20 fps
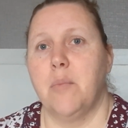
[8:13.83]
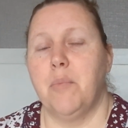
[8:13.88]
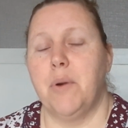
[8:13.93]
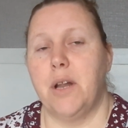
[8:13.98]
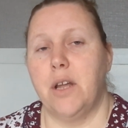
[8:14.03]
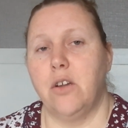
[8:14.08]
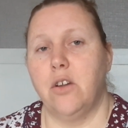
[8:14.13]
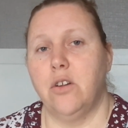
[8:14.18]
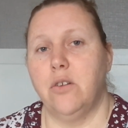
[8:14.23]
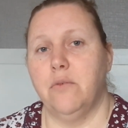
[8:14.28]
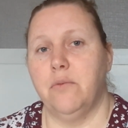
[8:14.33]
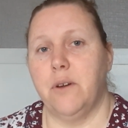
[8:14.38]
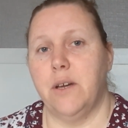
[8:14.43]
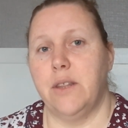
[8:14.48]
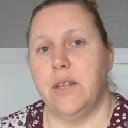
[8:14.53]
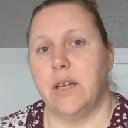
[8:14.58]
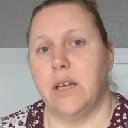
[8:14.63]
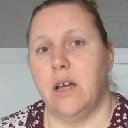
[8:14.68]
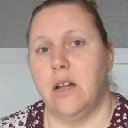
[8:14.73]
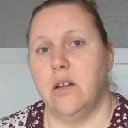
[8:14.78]
But I couldn't find
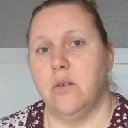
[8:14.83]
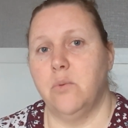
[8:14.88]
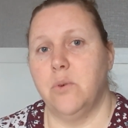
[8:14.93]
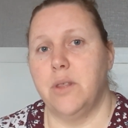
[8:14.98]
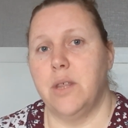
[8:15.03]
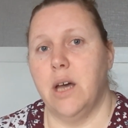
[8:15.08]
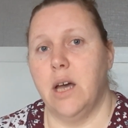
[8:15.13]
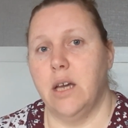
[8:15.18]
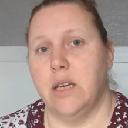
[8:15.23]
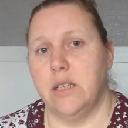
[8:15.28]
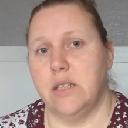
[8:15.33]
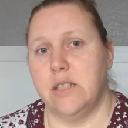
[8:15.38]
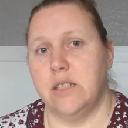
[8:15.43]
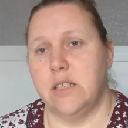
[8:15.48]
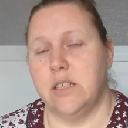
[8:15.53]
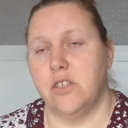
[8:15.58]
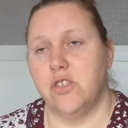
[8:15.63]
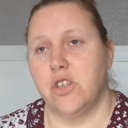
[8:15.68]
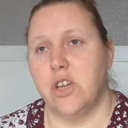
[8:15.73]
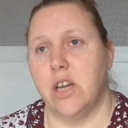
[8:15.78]
the colour with the highest stitch